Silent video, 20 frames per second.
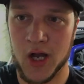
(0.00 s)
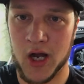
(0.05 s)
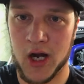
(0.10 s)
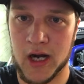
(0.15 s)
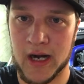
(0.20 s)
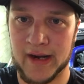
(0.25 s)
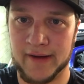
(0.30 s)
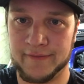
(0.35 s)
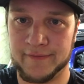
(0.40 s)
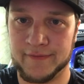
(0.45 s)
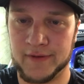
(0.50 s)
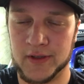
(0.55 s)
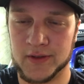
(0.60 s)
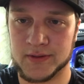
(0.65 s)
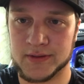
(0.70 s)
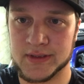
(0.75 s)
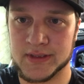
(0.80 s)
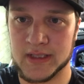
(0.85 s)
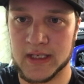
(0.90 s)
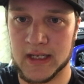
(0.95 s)
All right,
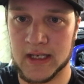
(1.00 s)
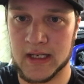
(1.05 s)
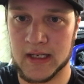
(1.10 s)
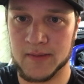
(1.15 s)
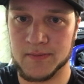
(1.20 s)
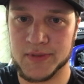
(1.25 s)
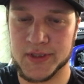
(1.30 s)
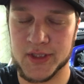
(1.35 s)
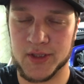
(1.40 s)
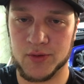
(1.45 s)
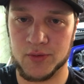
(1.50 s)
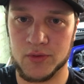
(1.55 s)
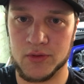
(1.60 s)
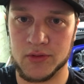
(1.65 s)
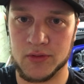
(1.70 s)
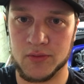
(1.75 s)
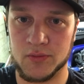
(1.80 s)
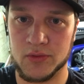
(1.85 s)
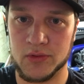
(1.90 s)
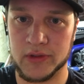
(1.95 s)
folks.
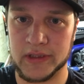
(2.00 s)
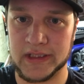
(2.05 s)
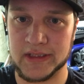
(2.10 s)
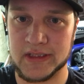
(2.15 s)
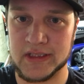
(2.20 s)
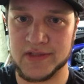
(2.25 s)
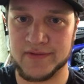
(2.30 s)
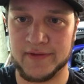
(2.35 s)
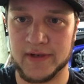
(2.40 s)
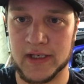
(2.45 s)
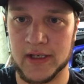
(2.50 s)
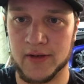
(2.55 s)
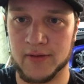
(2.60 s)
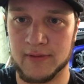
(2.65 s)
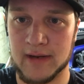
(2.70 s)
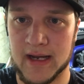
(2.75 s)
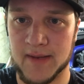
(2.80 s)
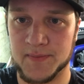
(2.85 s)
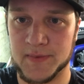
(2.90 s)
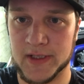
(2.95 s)
So we'll get this video
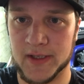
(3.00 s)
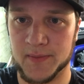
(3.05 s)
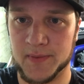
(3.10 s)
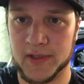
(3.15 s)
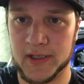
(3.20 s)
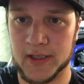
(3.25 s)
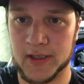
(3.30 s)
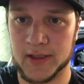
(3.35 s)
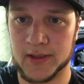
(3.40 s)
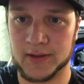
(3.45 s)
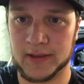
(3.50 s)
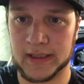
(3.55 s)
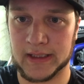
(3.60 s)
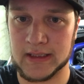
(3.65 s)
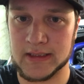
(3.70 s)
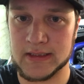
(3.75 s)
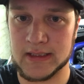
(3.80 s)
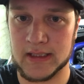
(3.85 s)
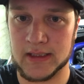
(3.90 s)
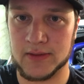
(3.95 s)
wrapped up here. Like
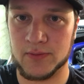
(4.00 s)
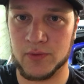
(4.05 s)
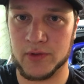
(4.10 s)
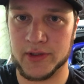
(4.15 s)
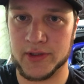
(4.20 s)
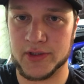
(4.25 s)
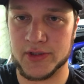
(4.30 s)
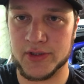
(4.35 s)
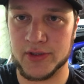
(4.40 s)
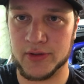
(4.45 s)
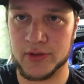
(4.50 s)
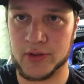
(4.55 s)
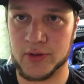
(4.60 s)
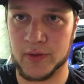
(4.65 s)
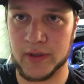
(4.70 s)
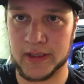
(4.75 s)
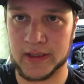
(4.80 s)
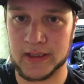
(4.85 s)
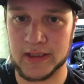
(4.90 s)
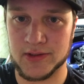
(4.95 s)
I said, wanted to do a
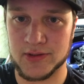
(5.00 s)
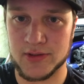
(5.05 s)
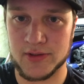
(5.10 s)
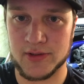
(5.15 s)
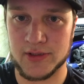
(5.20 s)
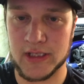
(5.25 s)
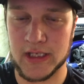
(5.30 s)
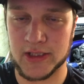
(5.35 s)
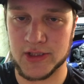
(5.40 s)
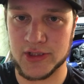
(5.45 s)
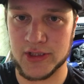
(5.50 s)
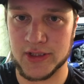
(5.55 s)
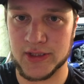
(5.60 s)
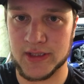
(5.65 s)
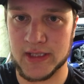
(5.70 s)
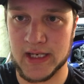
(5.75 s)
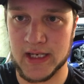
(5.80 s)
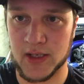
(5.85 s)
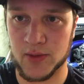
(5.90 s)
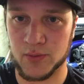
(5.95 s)
quick introduction
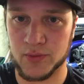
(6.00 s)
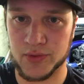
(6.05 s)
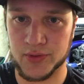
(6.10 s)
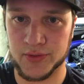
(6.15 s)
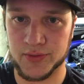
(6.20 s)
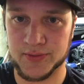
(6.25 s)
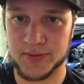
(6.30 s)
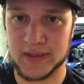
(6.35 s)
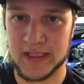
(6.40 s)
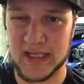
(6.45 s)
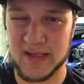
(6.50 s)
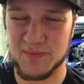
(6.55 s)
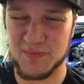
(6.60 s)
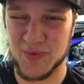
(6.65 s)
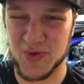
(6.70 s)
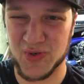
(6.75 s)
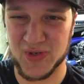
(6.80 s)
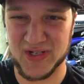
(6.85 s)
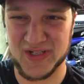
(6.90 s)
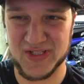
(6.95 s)
there. We'll get
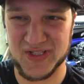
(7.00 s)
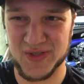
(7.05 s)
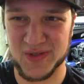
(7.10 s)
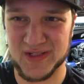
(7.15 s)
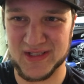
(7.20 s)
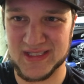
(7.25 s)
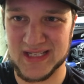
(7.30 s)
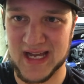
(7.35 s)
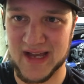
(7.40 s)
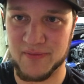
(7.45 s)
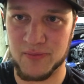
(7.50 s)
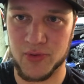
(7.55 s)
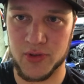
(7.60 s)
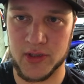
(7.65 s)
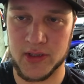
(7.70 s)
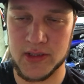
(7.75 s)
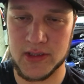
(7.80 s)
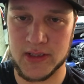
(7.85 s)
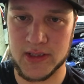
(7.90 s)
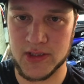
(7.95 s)
more into it, dive
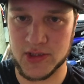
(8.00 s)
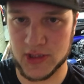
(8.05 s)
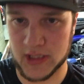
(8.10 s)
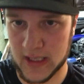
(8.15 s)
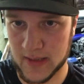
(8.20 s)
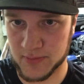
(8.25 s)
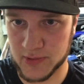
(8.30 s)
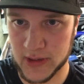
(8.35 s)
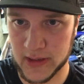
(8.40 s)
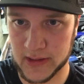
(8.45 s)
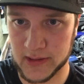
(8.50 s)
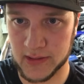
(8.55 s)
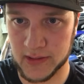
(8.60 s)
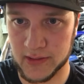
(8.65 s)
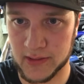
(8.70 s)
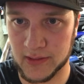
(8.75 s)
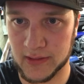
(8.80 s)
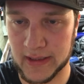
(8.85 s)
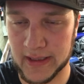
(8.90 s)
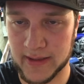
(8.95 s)
more into the shop truck a
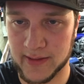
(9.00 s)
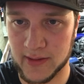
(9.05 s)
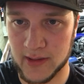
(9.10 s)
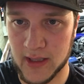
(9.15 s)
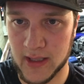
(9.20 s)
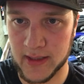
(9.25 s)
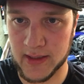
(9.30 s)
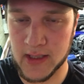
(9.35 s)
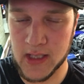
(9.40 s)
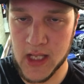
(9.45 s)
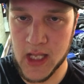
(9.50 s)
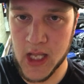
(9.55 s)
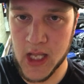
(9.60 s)
little later on.